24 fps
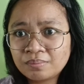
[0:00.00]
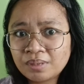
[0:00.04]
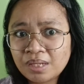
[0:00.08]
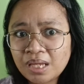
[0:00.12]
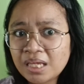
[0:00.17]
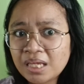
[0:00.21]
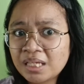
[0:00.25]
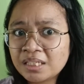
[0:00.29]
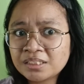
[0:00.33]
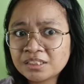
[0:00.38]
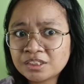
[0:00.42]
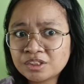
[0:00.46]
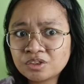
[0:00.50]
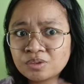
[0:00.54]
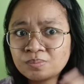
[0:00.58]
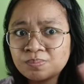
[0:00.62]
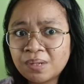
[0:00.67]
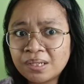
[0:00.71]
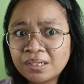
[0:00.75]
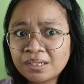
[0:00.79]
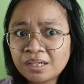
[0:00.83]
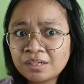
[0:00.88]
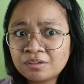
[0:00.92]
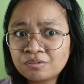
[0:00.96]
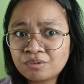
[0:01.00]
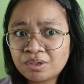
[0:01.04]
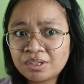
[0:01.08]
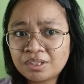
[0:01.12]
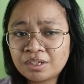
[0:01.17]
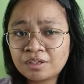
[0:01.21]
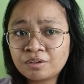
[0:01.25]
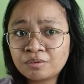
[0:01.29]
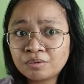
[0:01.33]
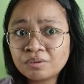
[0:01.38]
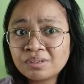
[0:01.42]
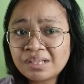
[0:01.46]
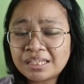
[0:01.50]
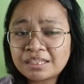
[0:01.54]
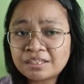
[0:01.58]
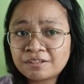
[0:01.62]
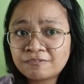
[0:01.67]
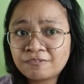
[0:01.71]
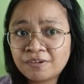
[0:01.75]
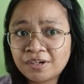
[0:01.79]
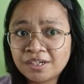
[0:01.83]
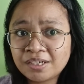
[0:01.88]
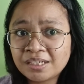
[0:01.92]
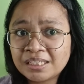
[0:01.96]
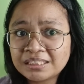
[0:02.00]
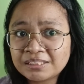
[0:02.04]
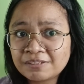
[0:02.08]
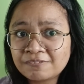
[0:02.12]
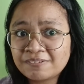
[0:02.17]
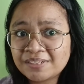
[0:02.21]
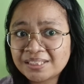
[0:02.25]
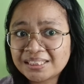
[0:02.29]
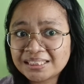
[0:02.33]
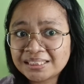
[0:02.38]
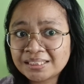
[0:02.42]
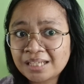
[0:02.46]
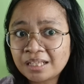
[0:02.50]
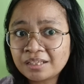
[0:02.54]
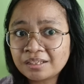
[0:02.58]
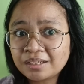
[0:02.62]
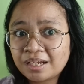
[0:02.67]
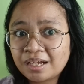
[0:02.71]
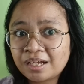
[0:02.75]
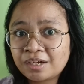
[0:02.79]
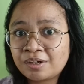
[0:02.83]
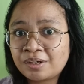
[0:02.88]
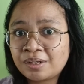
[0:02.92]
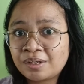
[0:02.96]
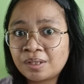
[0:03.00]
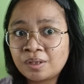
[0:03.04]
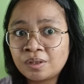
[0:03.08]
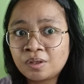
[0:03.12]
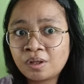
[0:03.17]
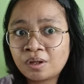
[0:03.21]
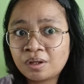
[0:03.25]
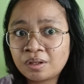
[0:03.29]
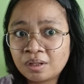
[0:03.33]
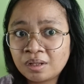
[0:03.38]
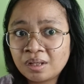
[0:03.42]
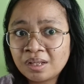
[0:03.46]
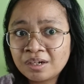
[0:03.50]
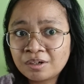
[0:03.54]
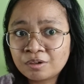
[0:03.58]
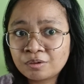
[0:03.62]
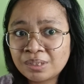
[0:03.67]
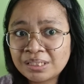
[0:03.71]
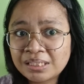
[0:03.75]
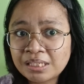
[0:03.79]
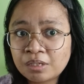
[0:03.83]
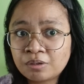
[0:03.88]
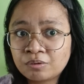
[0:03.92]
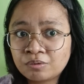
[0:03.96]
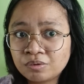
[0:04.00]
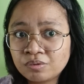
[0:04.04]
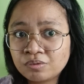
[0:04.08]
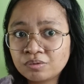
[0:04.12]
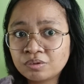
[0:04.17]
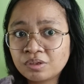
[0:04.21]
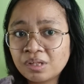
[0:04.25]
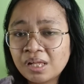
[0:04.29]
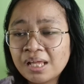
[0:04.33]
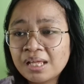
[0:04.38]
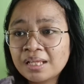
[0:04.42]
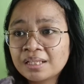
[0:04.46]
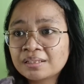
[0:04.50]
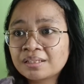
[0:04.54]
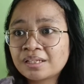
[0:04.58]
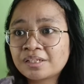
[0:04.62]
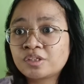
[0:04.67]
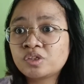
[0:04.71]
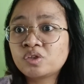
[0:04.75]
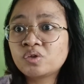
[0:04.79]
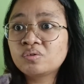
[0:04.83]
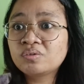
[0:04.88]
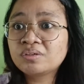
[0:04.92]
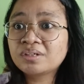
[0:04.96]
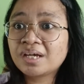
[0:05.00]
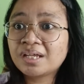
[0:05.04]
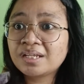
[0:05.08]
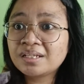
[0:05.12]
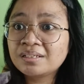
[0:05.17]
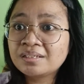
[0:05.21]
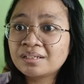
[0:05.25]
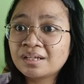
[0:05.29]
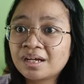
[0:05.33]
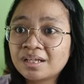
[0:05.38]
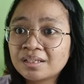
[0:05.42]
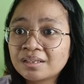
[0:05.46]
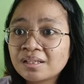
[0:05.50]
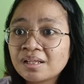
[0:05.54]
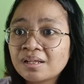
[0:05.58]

It should be an unwritten rule at the very least, if it's not a written rule, that you cannot